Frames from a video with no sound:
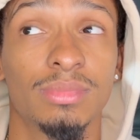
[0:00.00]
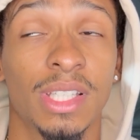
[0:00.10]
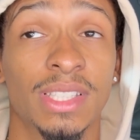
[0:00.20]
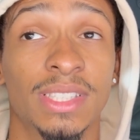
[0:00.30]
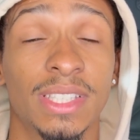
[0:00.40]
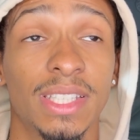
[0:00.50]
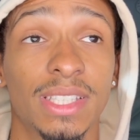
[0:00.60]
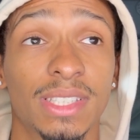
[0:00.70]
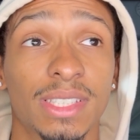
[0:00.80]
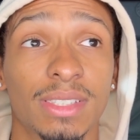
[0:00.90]
That's
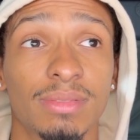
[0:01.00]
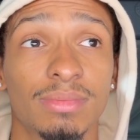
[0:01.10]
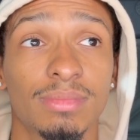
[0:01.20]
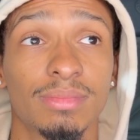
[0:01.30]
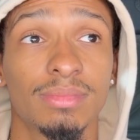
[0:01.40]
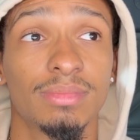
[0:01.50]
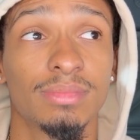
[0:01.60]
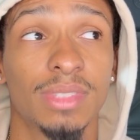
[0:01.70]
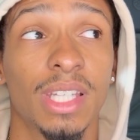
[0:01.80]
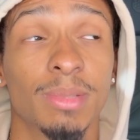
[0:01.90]
six.
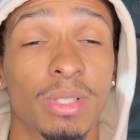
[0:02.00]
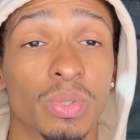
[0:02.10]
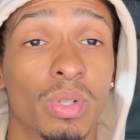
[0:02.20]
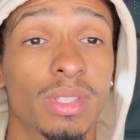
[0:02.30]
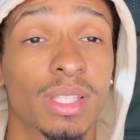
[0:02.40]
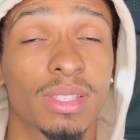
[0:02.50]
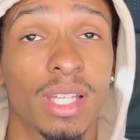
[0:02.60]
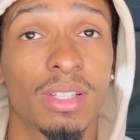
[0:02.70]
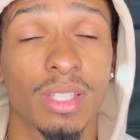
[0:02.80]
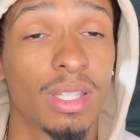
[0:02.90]
Yeah, about
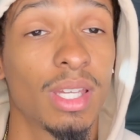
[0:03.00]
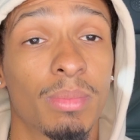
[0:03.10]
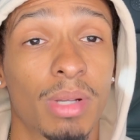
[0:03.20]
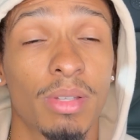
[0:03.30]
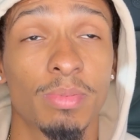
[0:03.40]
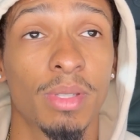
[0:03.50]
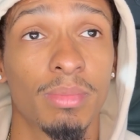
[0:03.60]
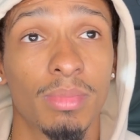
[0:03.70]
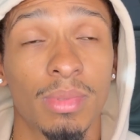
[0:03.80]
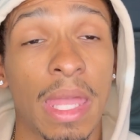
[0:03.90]
$12,000. probably
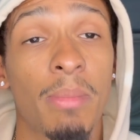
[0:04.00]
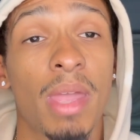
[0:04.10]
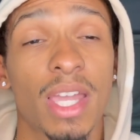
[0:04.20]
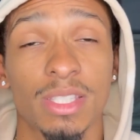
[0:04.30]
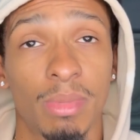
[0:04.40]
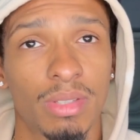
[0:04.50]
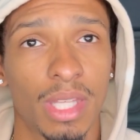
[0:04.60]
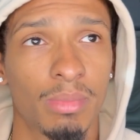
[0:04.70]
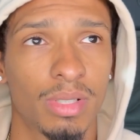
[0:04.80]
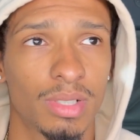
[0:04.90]
spent at max about
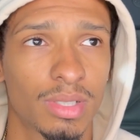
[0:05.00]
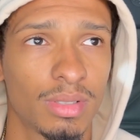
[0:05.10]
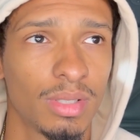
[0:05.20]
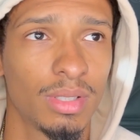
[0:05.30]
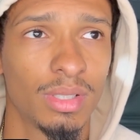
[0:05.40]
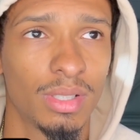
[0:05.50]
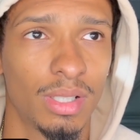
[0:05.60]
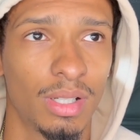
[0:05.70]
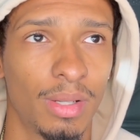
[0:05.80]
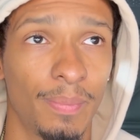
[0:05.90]
that much.
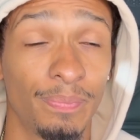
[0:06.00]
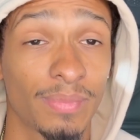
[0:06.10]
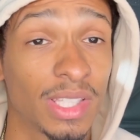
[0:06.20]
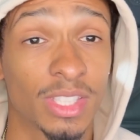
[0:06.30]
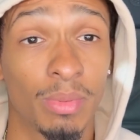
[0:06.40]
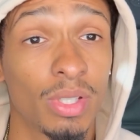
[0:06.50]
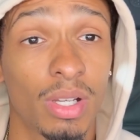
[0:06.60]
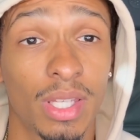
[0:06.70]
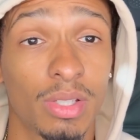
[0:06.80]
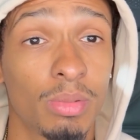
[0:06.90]
Um, some of
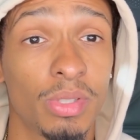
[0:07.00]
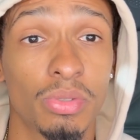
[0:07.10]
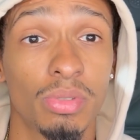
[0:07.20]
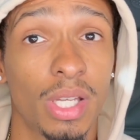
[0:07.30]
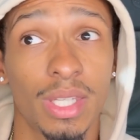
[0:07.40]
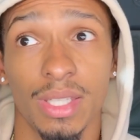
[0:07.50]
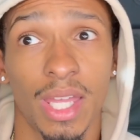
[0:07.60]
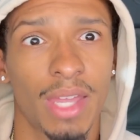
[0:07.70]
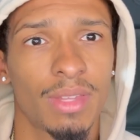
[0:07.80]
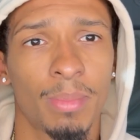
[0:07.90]
y'all ain't gonna be too lucky to
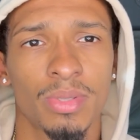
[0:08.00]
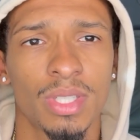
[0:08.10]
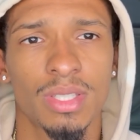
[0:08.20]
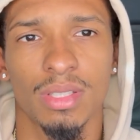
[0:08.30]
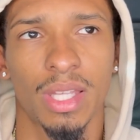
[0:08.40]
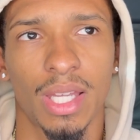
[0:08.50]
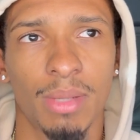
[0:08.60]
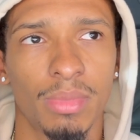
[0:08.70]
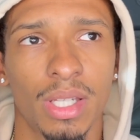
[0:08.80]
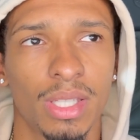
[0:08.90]
have that position. Like
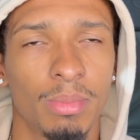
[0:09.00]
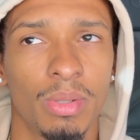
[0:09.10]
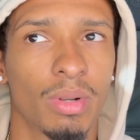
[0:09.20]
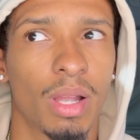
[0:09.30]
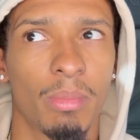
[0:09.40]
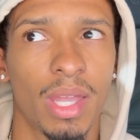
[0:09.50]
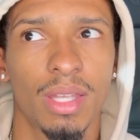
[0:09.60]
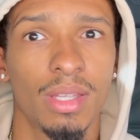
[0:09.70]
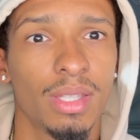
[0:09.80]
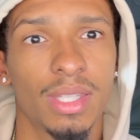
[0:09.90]
I'm lucky to be where I'm
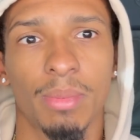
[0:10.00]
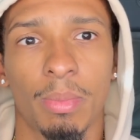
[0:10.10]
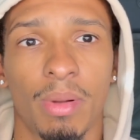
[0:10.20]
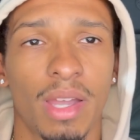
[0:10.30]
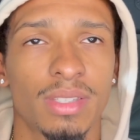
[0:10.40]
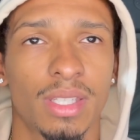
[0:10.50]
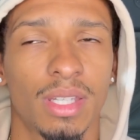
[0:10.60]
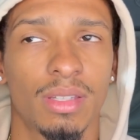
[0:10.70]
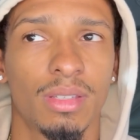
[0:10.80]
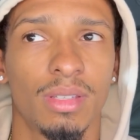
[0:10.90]
at. That provides
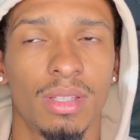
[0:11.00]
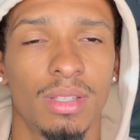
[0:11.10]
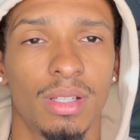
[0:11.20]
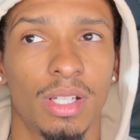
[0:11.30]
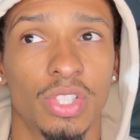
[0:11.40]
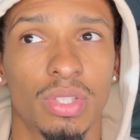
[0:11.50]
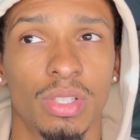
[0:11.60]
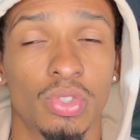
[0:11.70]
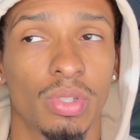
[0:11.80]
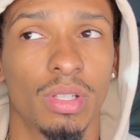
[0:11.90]
that
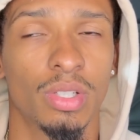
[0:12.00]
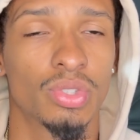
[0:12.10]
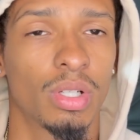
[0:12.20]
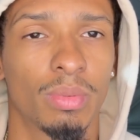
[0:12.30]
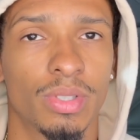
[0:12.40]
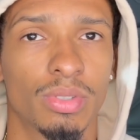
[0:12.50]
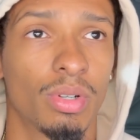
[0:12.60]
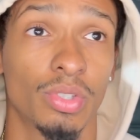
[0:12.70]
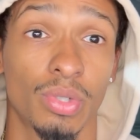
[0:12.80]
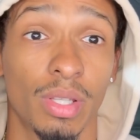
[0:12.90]
a truck rental
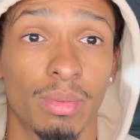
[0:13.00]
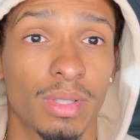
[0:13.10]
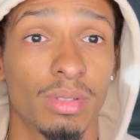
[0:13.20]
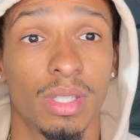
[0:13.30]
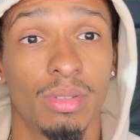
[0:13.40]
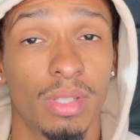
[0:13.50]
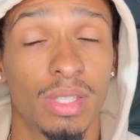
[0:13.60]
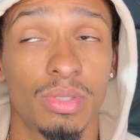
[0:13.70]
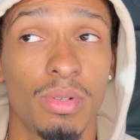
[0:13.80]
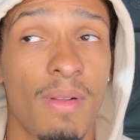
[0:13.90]
or a trailer rental. They do
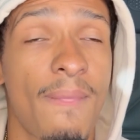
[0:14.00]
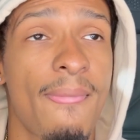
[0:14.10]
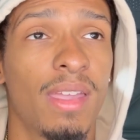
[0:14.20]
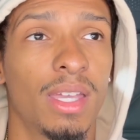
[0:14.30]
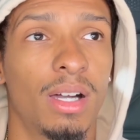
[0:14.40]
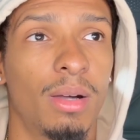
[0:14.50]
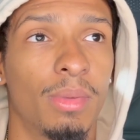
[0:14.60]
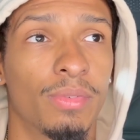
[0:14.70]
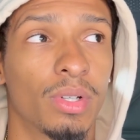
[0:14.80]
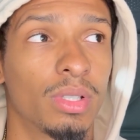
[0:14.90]
that too.
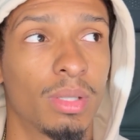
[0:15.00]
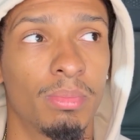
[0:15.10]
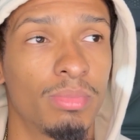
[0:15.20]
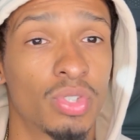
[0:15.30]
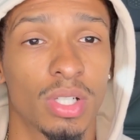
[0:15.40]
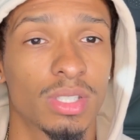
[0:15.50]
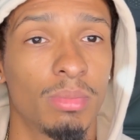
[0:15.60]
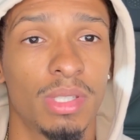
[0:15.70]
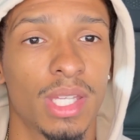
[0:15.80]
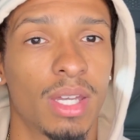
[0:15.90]
If truck's gonna
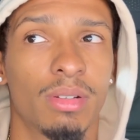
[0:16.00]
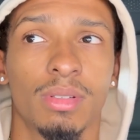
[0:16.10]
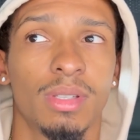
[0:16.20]
be down,